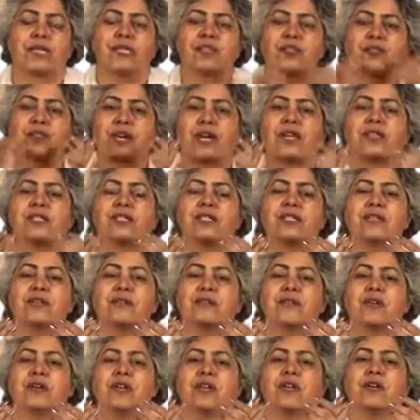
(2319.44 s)
He's
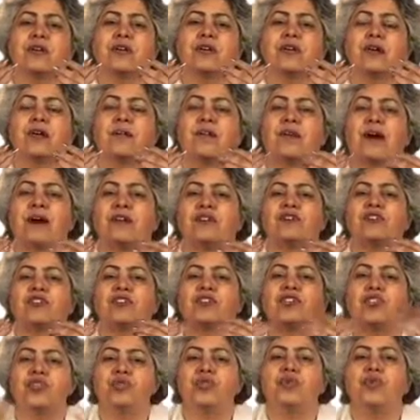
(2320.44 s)
writing about
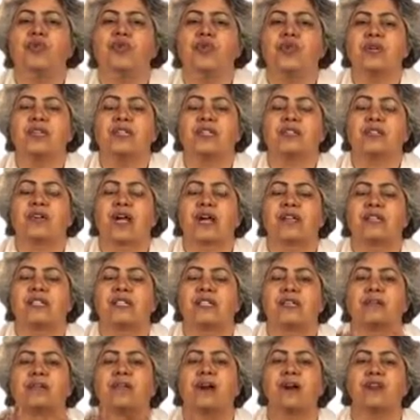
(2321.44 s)
you. He's
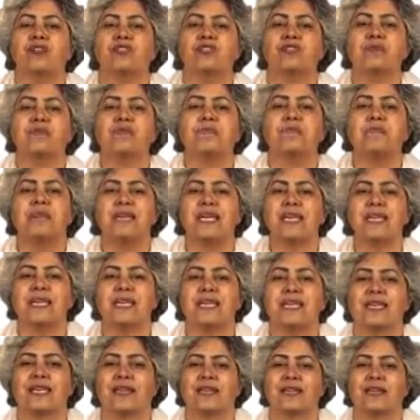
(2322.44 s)
writing about
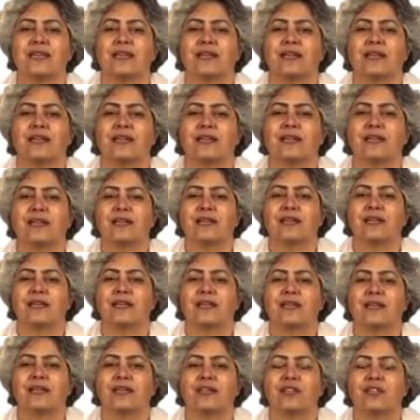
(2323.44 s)
me.
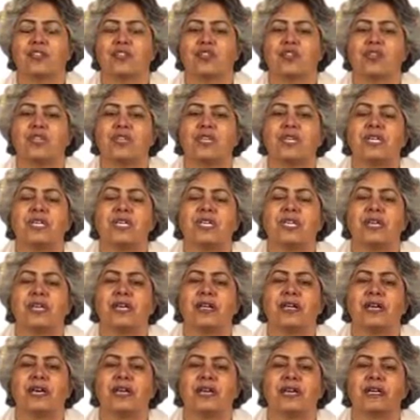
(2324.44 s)
So he
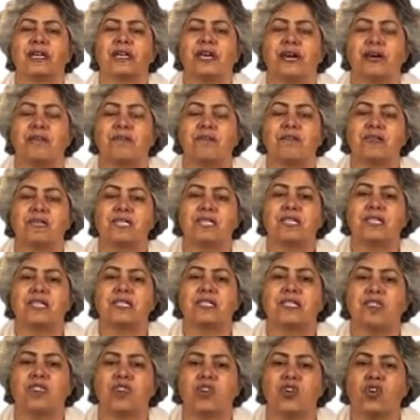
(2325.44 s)

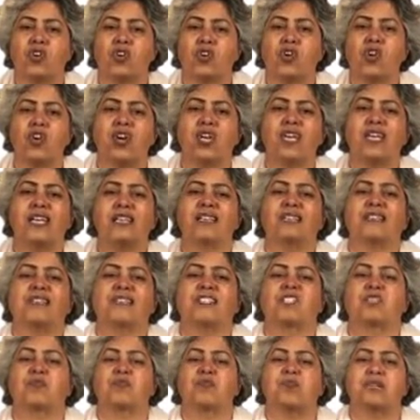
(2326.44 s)
encompasses all his
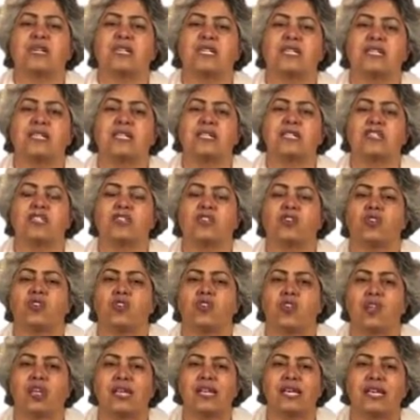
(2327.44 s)
experience,
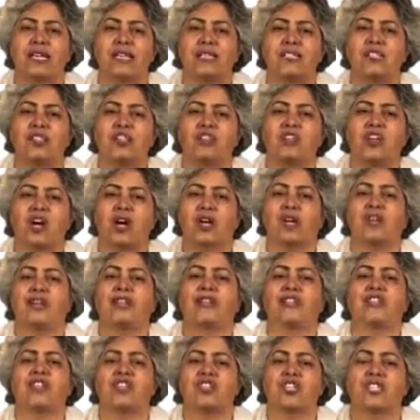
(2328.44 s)
all his
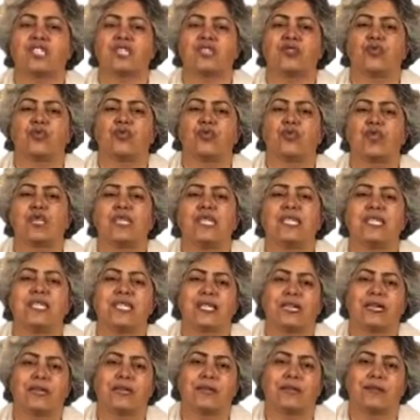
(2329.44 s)
knowledge, his
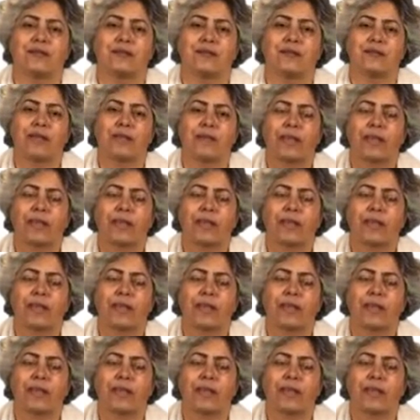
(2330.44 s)
reading